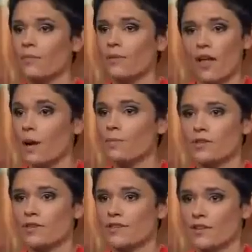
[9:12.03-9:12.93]
viable
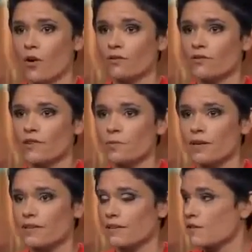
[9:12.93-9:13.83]
options in all of these
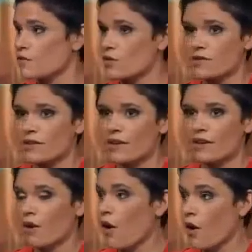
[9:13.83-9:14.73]
places. It's just,
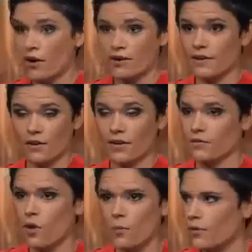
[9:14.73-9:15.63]

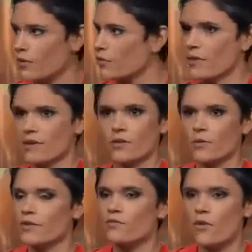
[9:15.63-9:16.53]
is Romo going to do this?
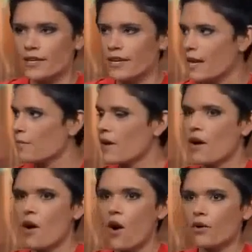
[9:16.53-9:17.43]
Is the running game?
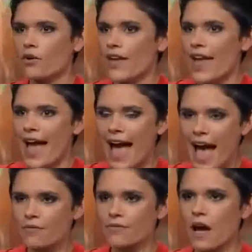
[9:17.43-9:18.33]
They
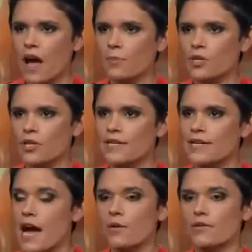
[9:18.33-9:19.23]
have the option,
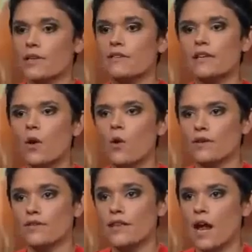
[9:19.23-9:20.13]
and now is
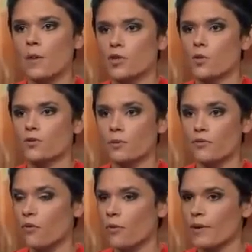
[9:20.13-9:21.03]
that option going to
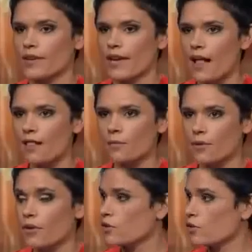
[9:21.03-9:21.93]
perform at the
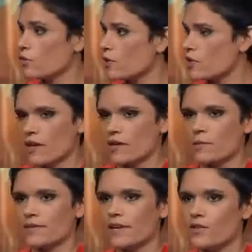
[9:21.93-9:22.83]
caliber to reach
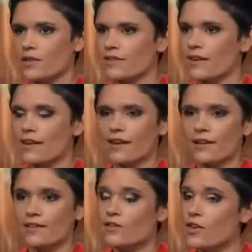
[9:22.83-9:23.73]
expectations?
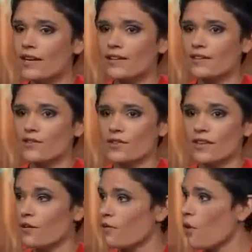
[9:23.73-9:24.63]
The Giants
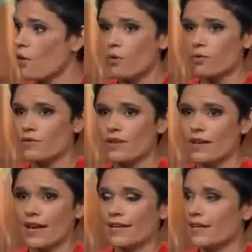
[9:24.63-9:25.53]
just have holes,
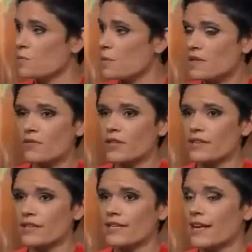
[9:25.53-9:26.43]
and
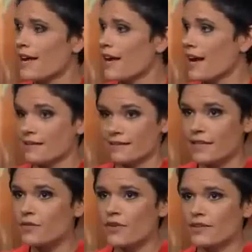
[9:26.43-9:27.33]
specifically on
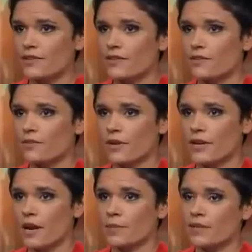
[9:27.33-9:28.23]
defense
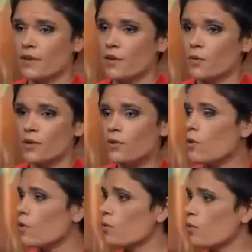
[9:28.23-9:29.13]
right now. I mean, we don't
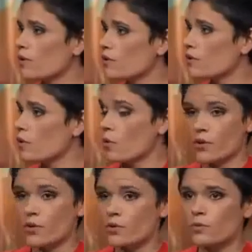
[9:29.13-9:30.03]
know what
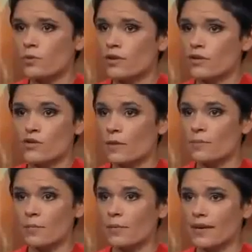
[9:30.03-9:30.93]
or who
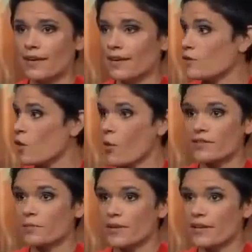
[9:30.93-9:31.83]
JPP is
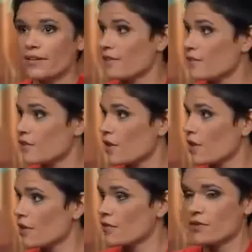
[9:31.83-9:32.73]
going to be this
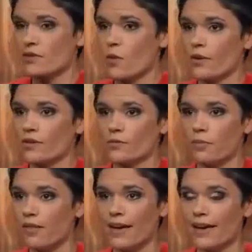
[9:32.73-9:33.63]
year, if he's going to
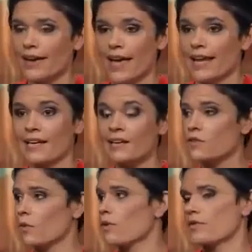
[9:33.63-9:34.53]
play at any
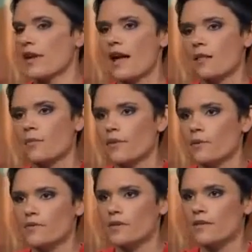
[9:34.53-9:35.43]
sort of caliber
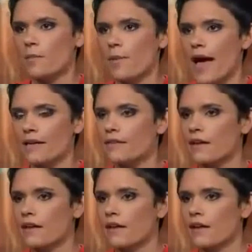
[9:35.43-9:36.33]
that we've seen in the
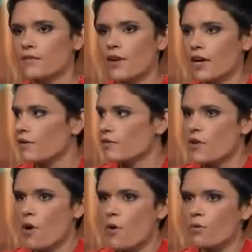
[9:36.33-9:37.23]
past. They've got
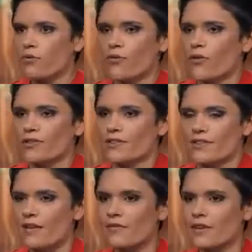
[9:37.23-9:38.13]
no front
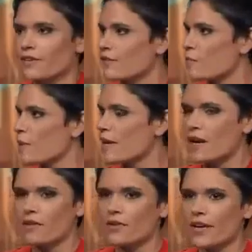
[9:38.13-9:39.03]
7 to
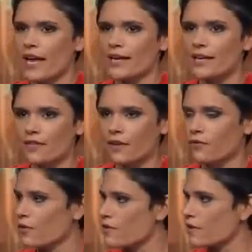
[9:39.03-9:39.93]
speak of. I don't think any on
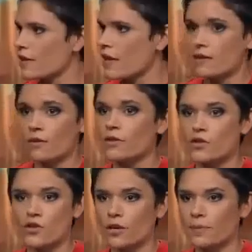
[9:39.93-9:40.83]
that front 7 line other
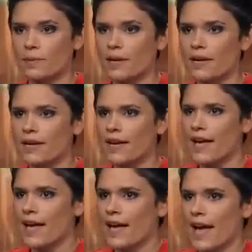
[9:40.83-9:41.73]
than JPP
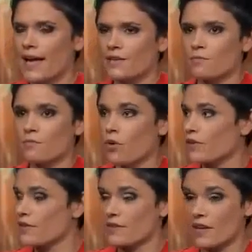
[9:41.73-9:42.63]
has more
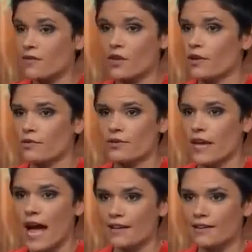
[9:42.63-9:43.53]
than 7 career
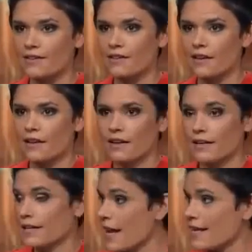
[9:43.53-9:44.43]
sacks
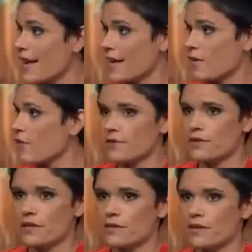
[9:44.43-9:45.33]
in any NFL
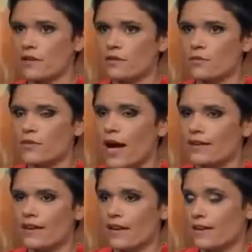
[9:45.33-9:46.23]
season. You've
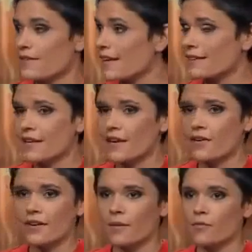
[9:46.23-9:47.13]
got a
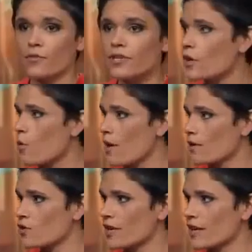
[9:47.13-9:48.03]
secondary that I'm really
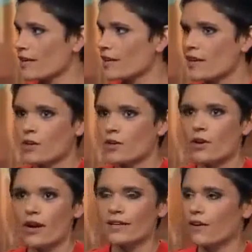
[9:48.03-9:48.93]
questioning.
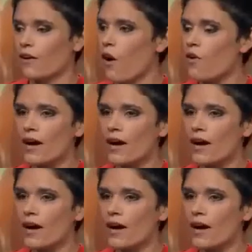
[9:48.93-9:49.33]
You got